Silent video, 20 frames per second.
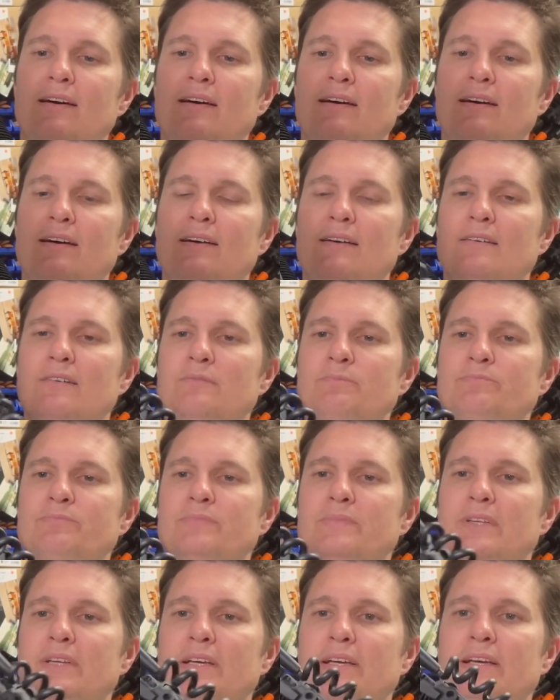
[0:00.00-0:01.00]

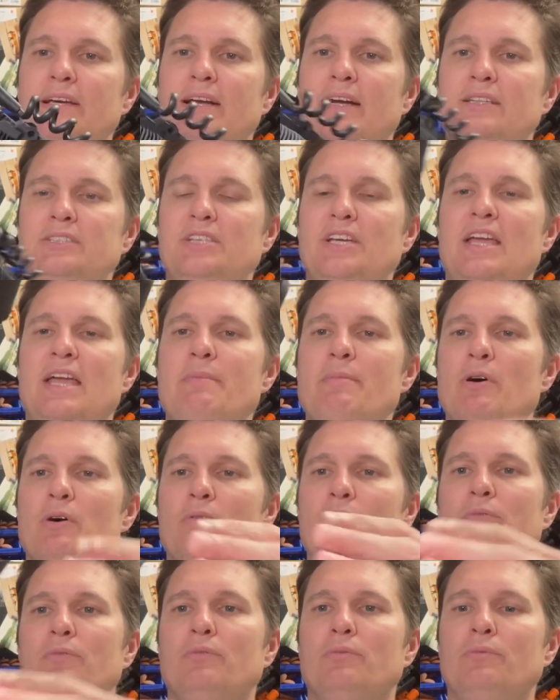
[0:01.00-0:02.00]
it actually came
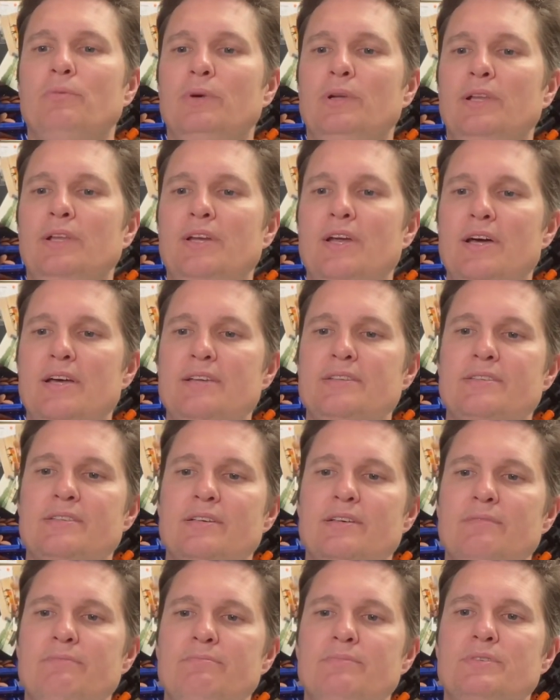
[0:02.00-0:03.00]
out really nice.